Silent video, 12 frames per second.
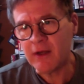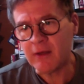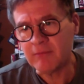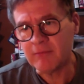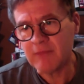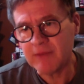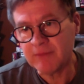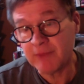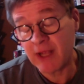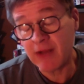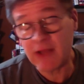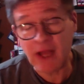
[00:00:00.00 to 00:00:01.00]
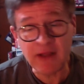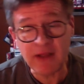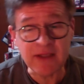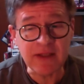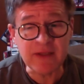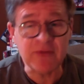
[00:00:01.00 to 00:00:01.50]
Um, but I'll,
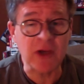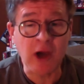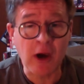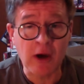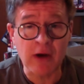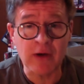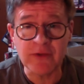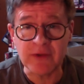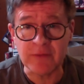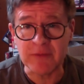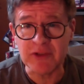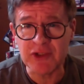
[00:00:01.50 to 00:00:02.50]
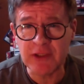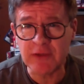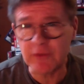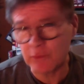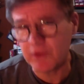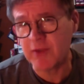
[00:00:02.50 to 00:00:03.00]
I'll ink even cars and
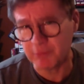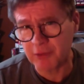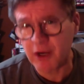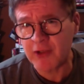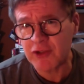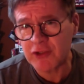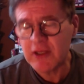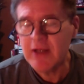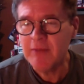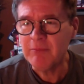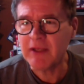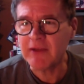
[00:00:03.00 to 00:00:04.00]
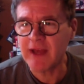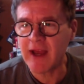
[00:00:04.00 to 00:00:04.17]
machines with a brush because I,